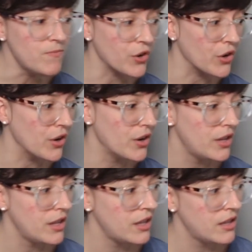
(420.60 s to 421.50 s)
for her.
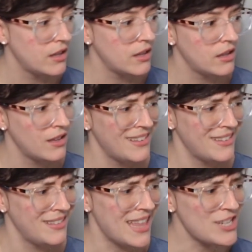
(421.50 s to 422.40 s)

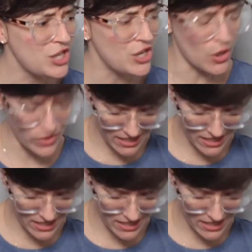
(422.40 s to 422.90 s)
Then she noticed